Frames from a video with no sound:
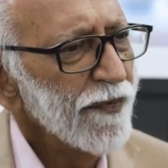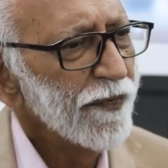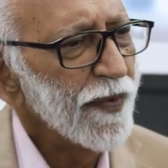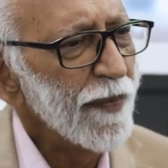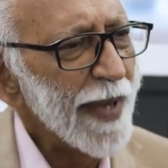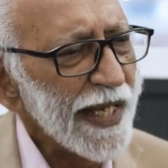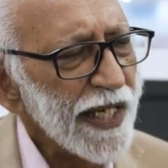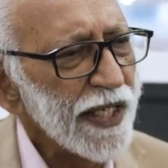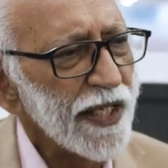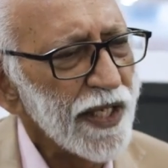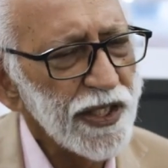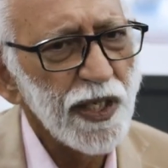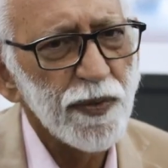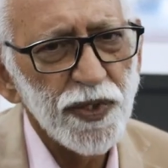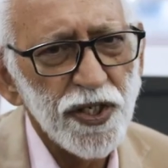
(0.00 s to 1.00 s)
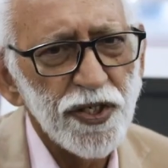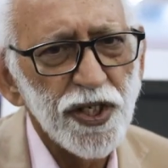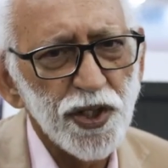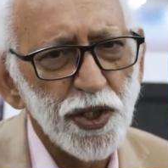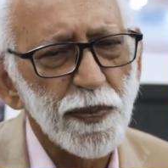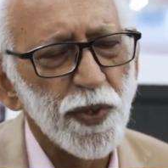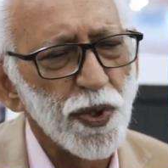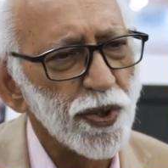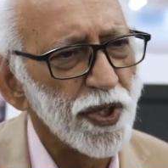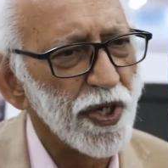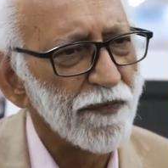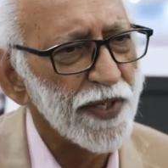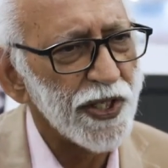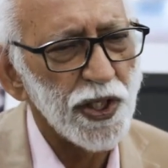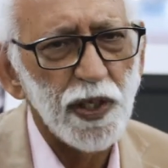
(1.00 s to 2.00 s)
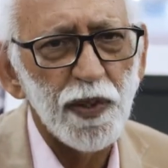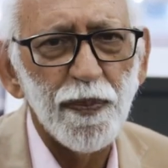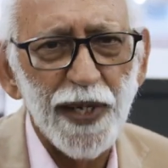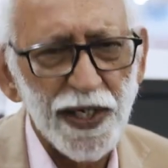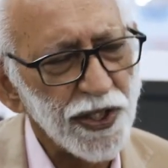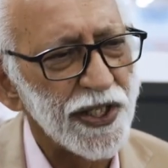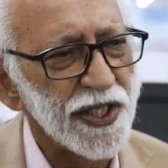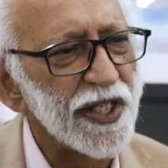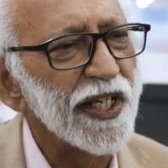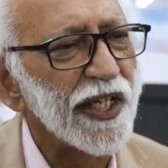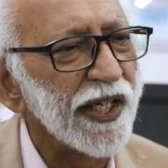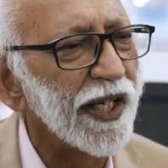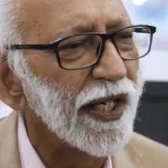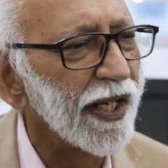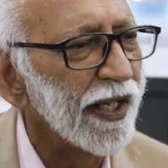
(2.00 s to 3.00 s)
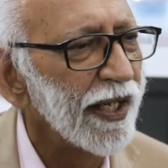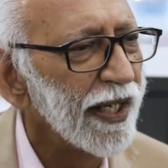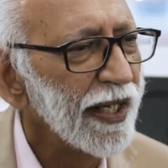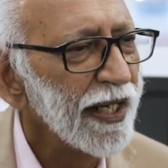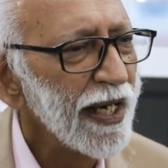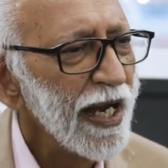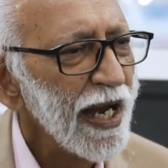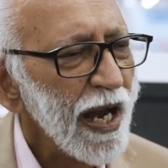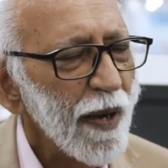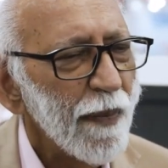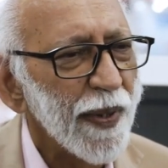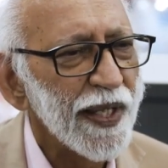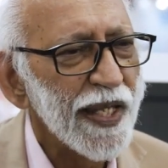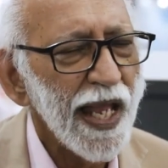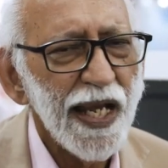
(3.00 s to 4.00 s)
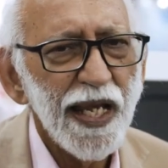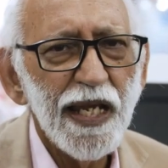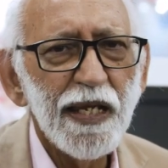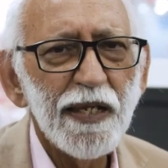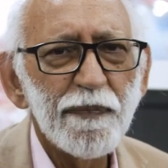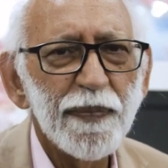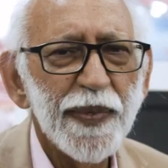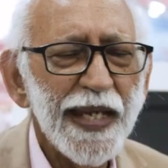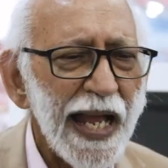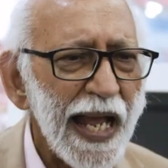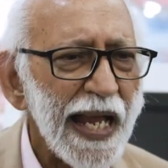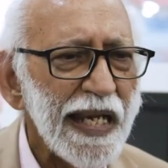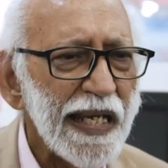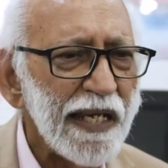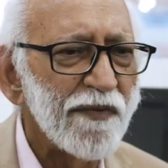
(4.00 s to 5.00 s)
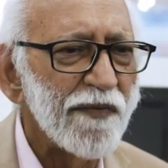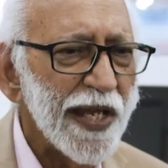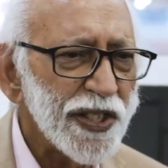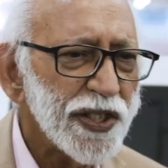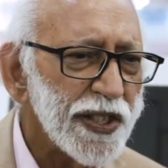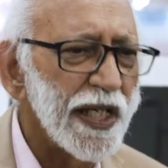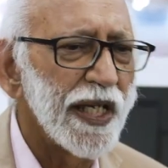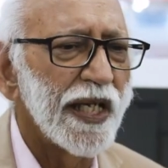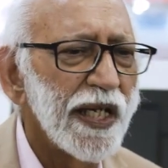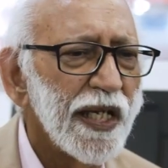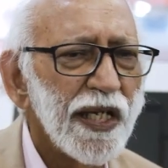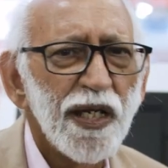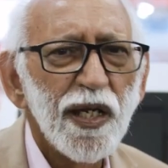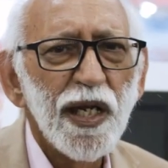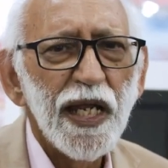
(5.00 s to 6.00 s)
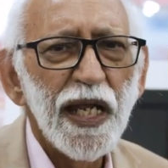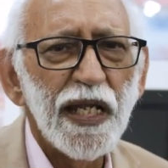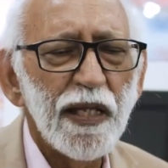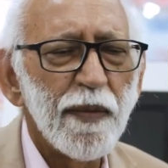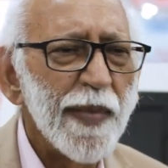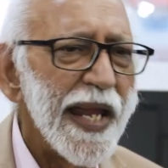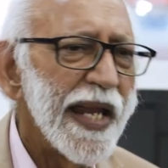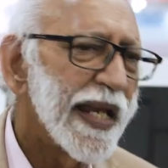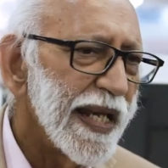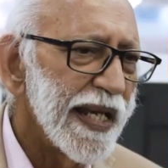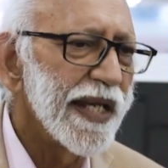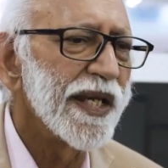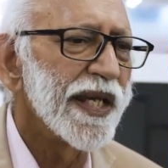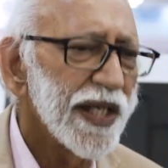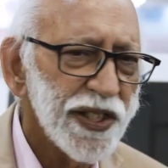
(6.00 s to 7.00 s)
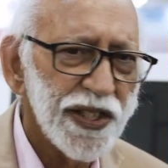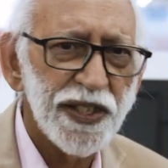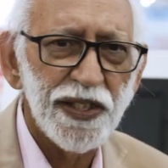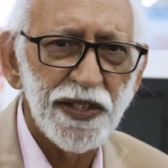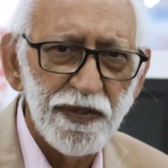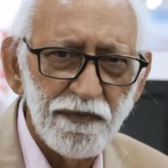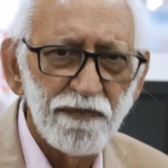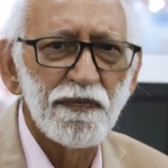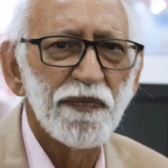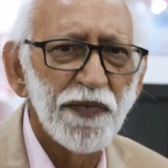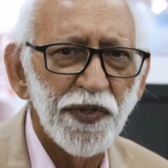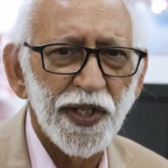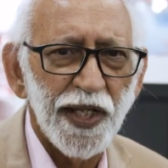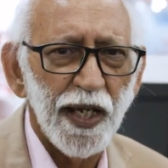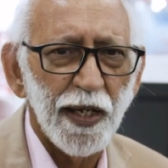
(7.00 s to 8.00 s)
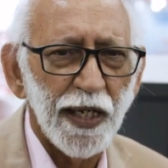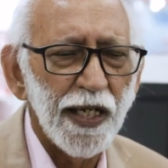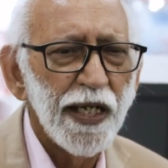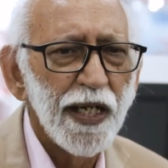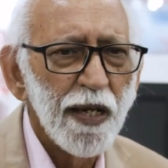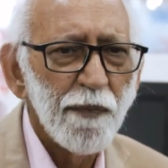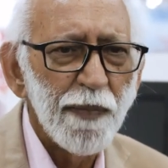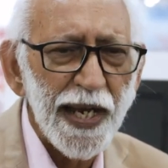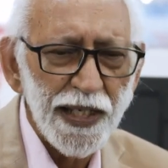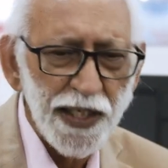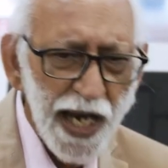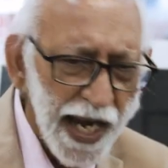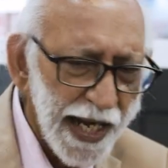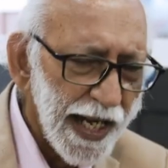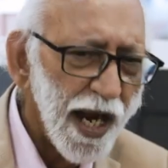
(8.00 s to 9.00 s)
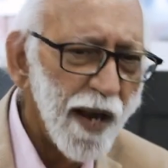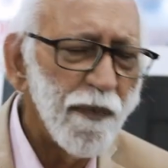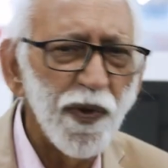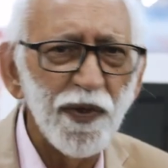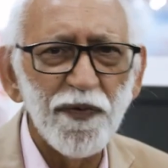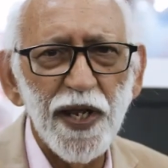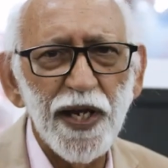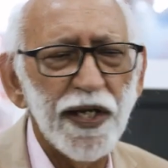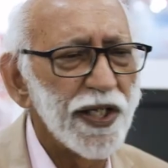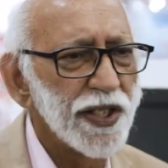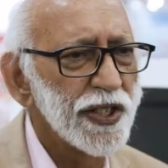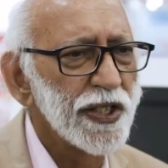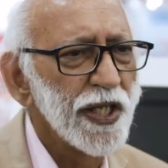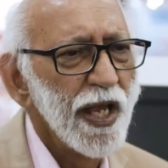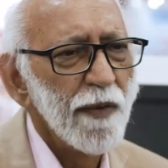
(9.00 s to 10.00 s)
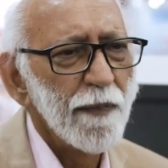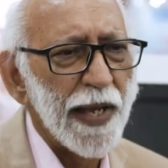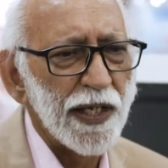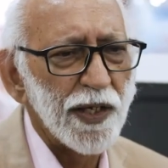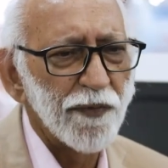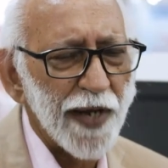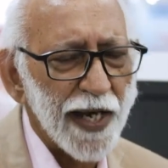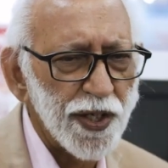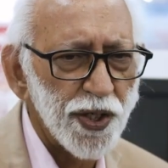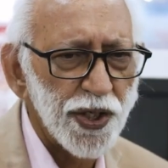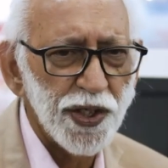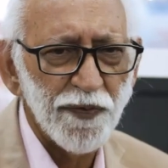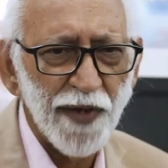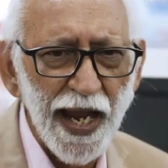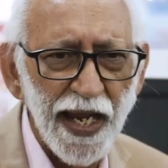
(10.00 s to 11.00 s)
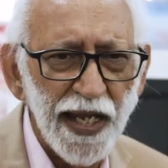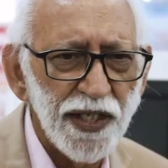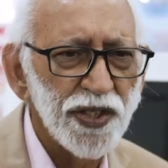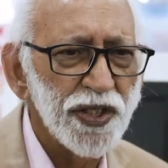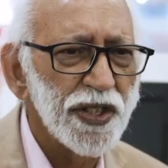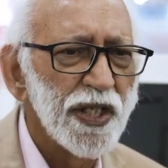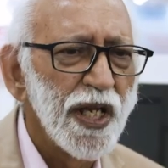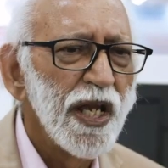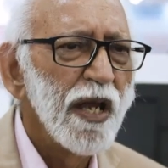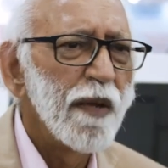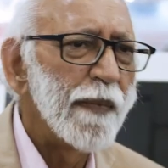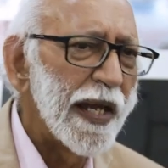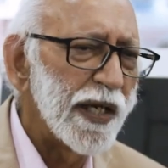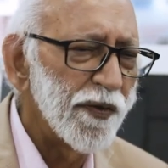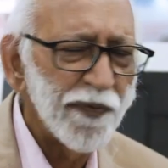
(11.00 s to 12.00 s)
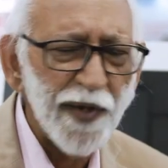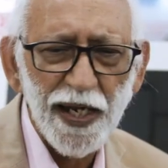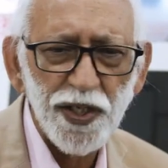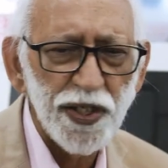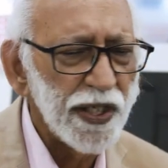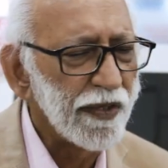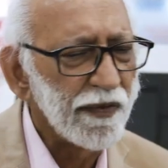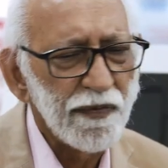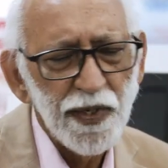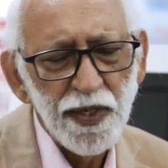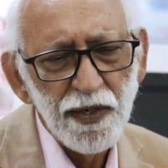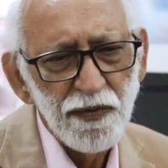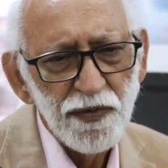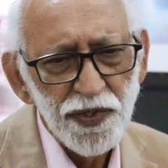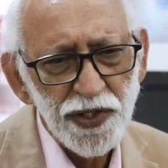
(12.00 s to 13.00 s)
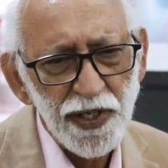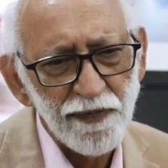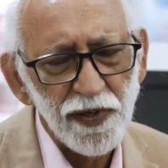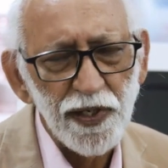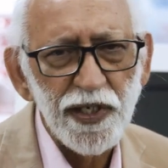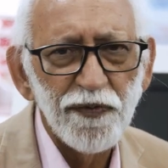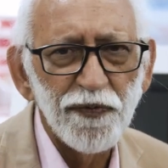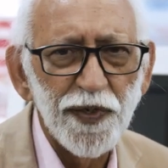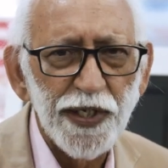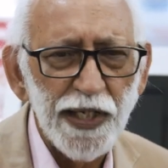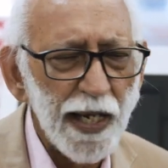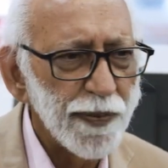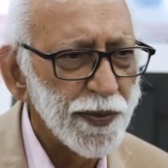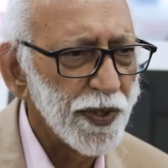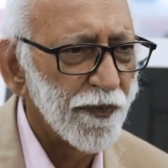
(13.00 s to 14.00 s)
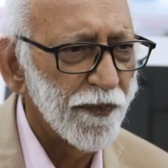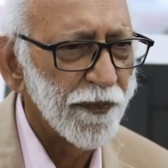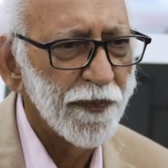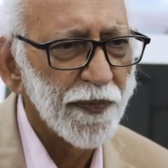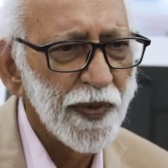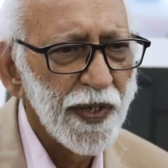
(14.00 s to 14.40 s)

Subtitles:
for many years he was a distributor of digital presses in India. But then he began investing in the Make in India thing by tying up with various manufacturers of heads, manufacturing several different types of